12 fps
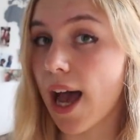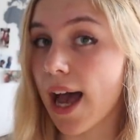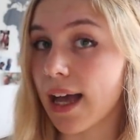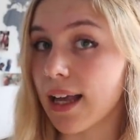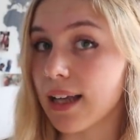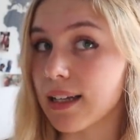
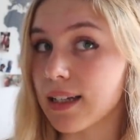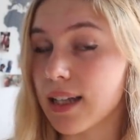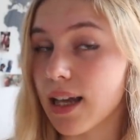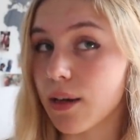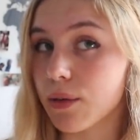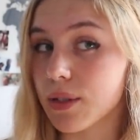And
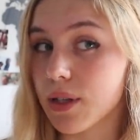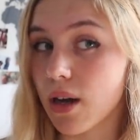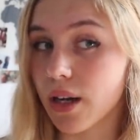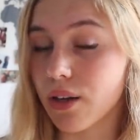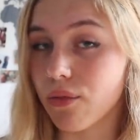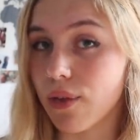that was
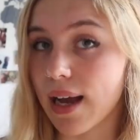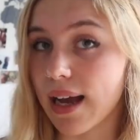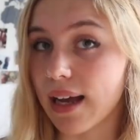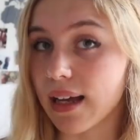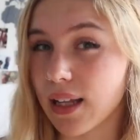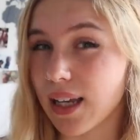kind of
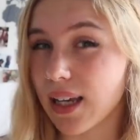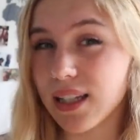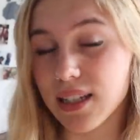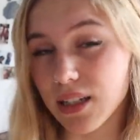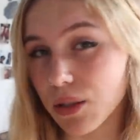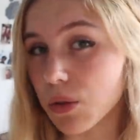where the
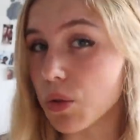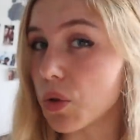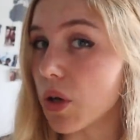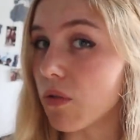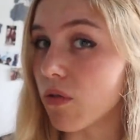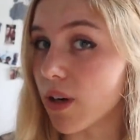eating
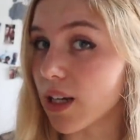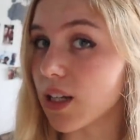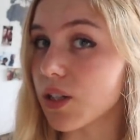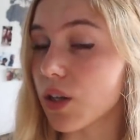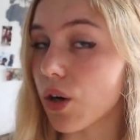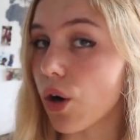disorder really
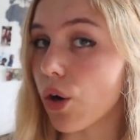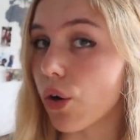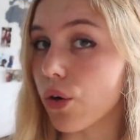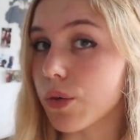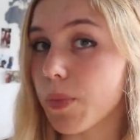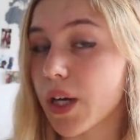took
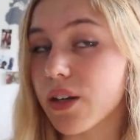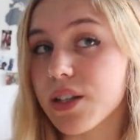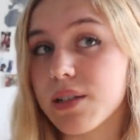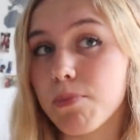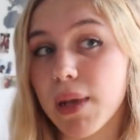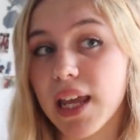hold,
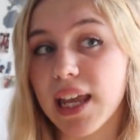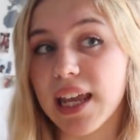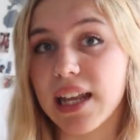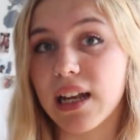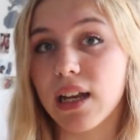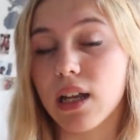because being
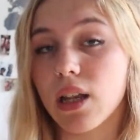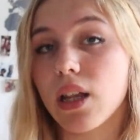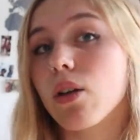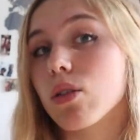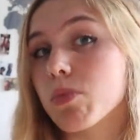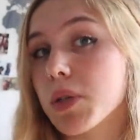in the
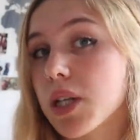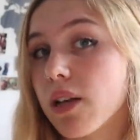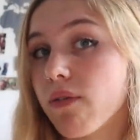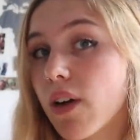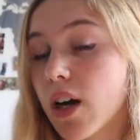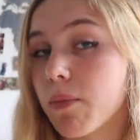hospital
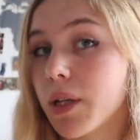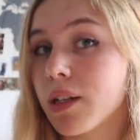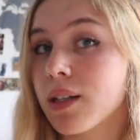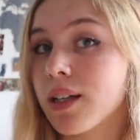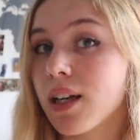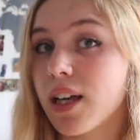environment,